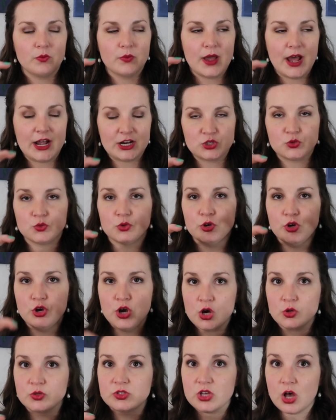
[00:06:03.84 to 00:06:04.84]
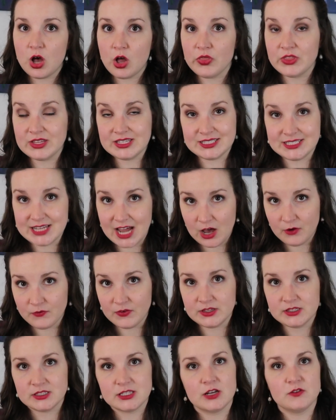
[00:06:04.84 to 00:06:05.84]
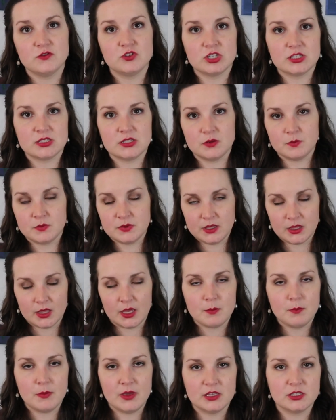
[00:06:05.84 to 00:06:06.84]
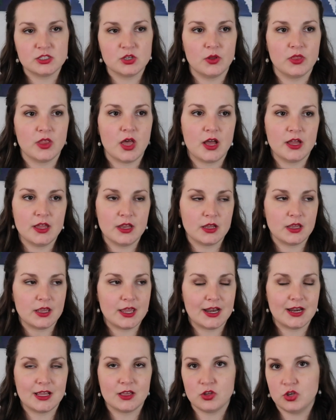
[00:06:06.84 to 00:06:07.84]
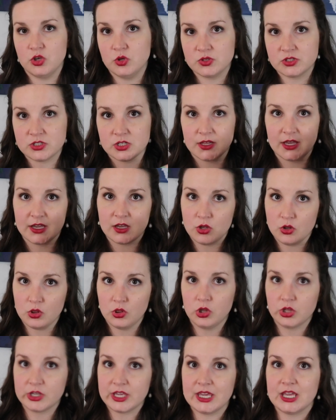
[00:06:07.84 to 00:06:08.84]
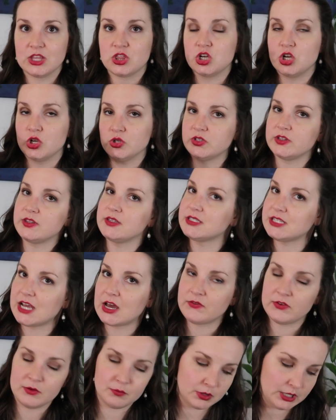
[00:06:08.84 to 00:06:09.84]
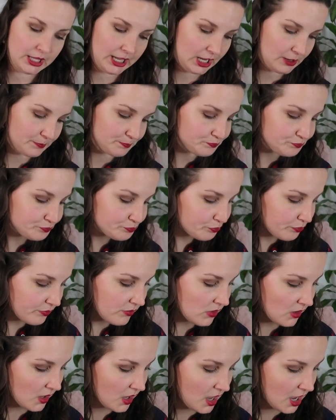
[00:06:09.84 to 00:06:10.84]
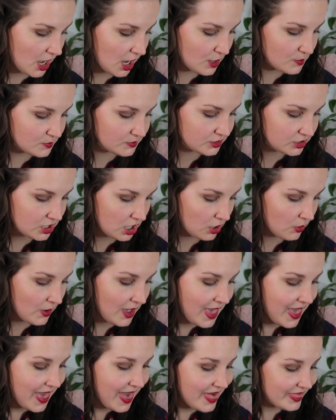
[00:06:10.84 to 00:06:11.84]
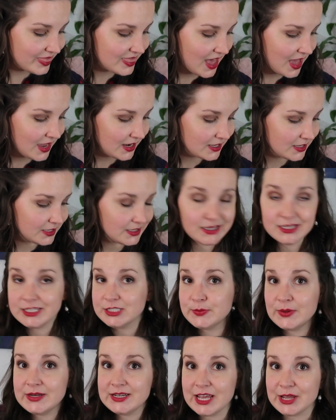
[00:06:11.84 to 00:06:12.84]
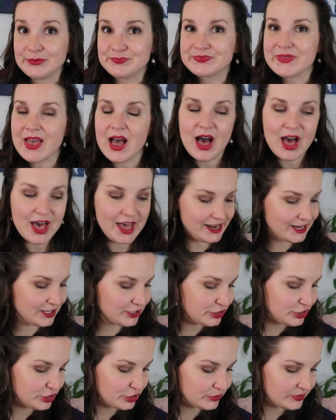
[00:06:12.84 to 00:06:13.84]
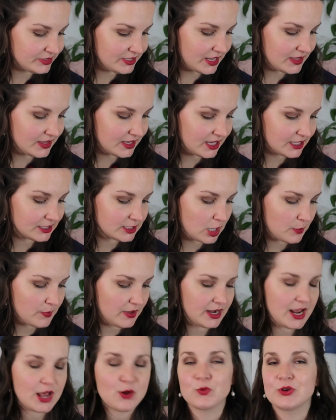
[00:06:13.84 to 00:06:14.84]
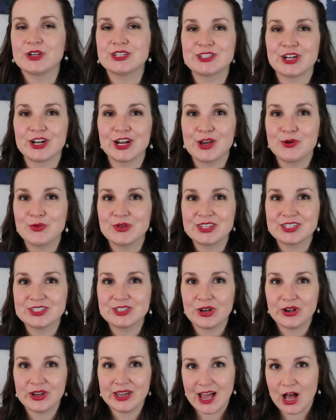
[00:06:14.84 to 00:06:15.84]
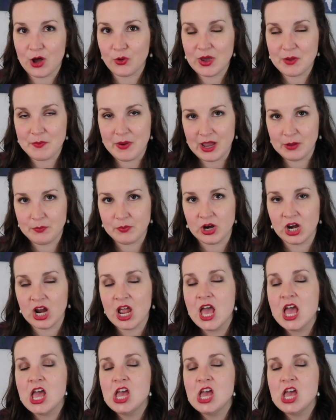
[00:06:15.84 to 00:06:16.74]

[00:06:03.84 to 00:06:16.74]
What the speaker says: actual notes on the staff instead of just it being like me, So, and La, and getting used to like looking at the notes on the staff and playing. So that is Monday. On Tuesday, the kids come in and we're starting with the song Galway Piper.